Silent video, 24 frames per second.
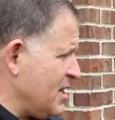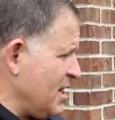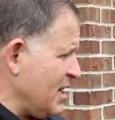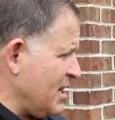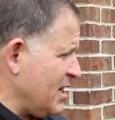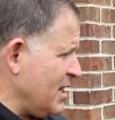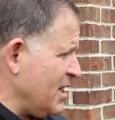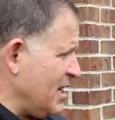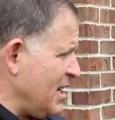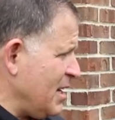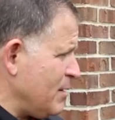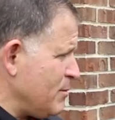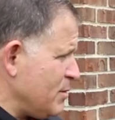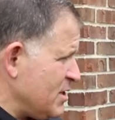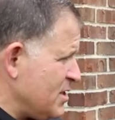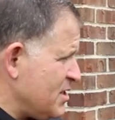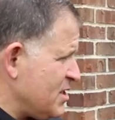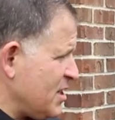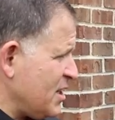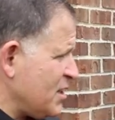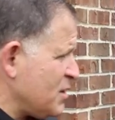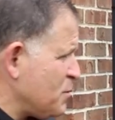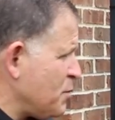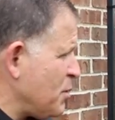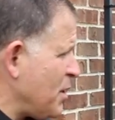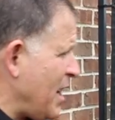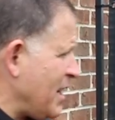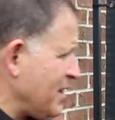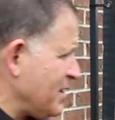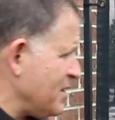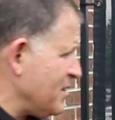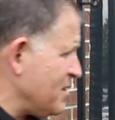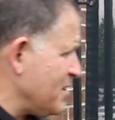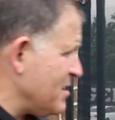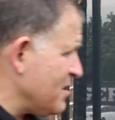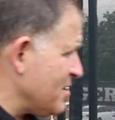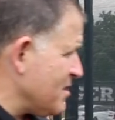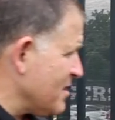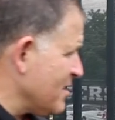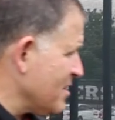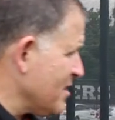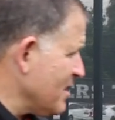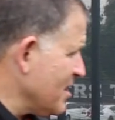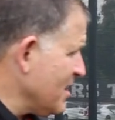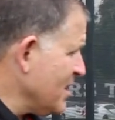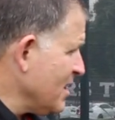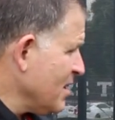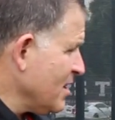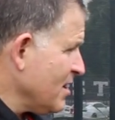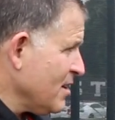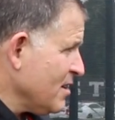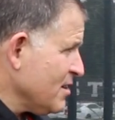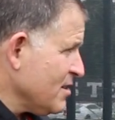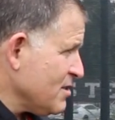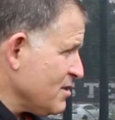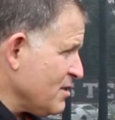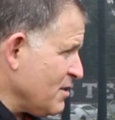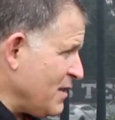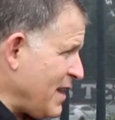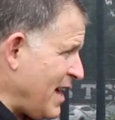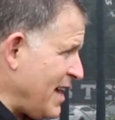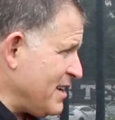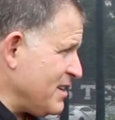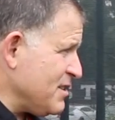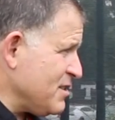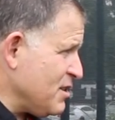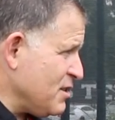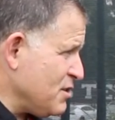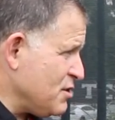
kicking game in 6 practices. So that is,